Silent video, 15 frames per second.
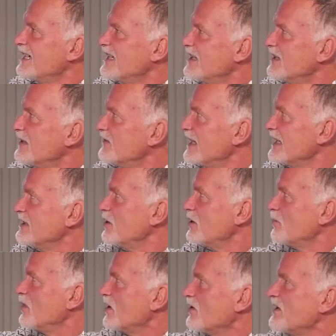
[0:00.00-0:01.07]
vector
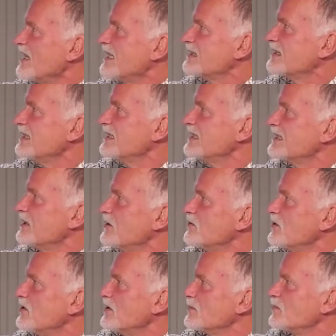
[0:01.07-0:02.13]
product is
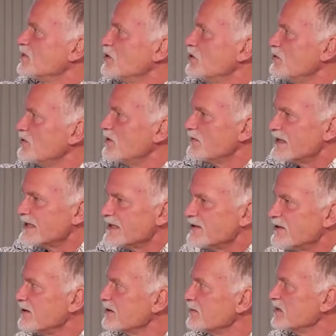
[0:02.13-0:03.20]
so-called
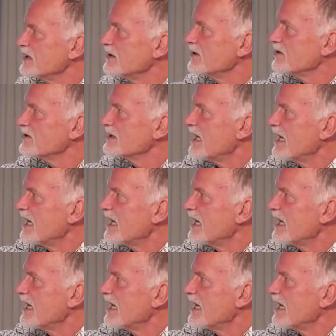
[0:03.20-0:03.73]
pseudo-vector because